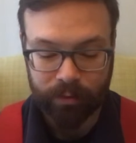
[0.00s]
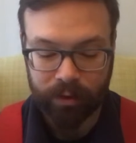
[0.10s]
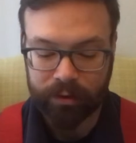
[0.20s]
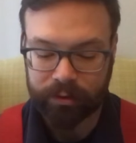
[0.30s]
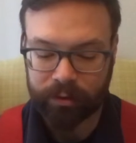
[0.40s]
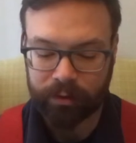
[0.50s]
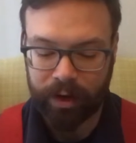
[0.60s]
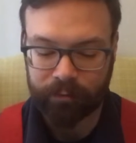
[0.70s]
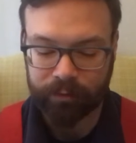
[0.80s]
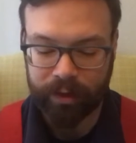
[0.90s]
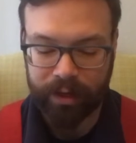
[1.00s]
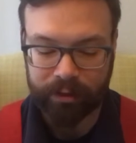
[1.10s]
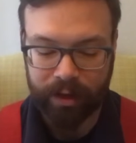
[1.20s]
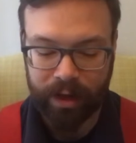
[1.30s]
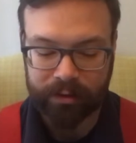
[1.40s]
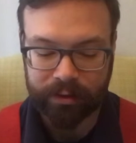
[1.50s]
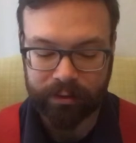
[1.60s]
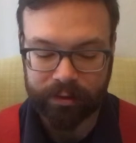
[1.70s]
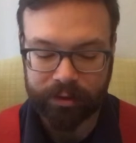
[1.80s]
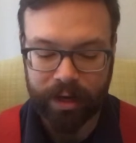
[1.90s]
let's look carefully at the content
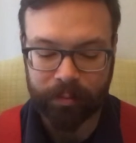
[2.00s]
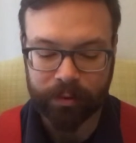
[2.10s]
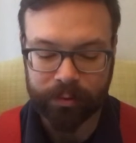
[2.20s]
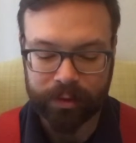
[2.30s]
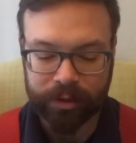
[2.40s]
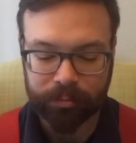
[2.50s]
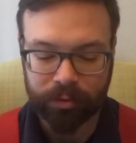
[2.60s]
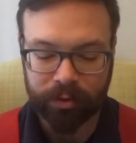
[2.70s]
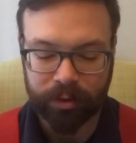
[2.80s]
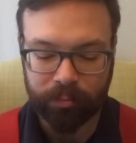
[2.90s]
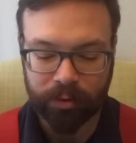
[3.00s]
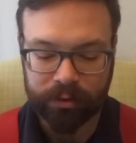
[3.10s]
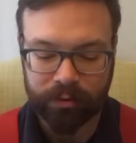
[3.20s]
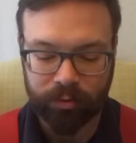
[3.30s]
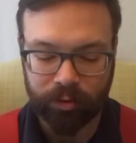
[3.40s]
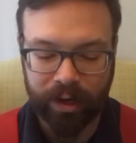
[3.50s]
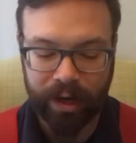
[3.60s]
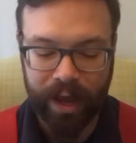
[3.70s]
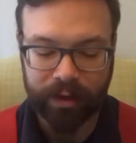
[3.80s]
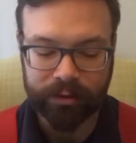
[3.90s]
of this chapter as we explore the importance of the right
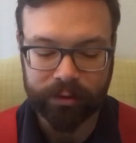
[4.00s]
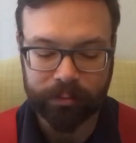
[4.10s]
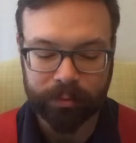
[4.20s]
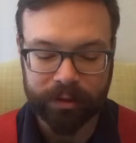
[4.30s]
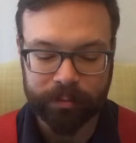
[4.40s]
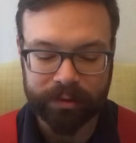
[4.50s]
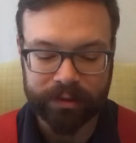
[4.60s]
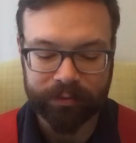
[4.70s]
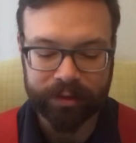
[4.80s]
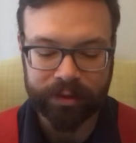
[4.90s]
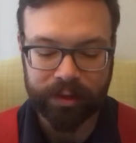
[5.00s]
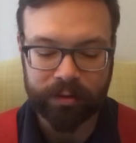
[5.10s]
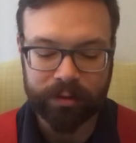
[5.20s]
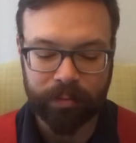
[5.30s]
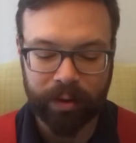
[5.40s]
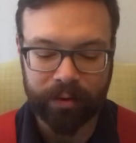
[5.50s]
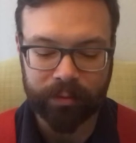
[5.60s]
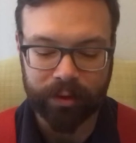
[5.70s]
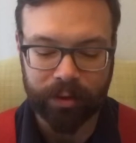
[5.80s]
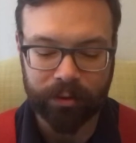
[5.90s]
attitude plus specific skills combined
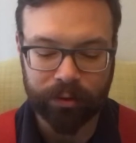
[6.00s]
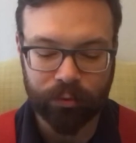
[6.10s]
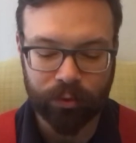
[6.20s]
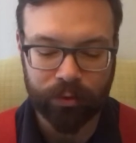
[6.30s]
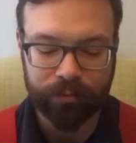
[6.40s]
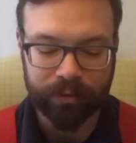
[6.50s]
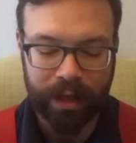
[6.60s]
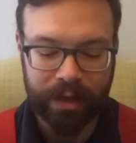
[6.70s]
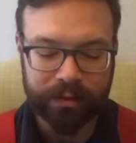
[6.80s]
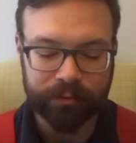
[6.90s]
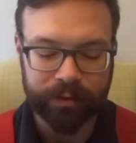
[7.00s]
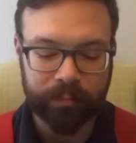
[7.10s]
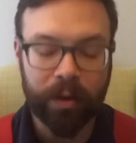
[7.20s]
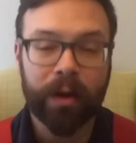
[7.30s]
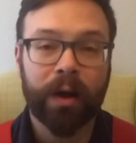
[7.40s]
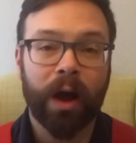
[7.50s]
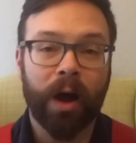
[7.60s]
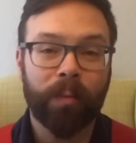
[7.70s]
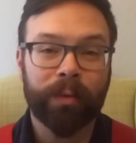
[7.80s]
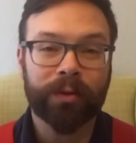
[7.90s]
with the Golden Rule philosophy,
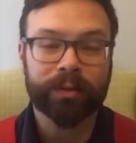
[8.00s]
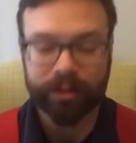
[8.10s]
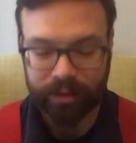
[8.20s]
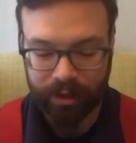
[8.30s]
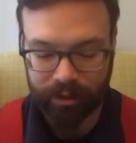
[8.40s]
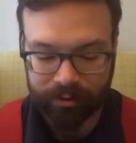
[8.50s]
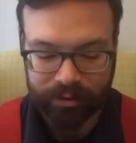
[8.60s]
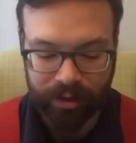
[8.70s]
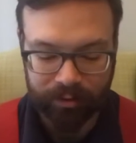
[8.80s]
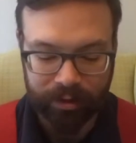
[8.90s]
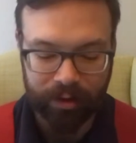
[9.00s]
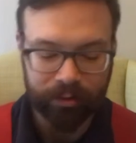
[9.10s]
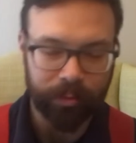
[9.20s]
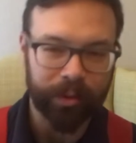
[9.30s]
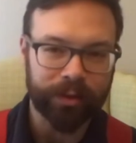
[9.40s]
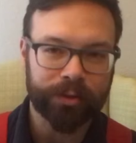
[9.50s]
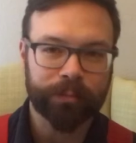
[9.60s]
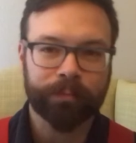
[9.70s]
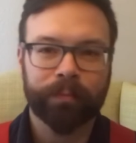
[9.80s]
all built on a solid character base.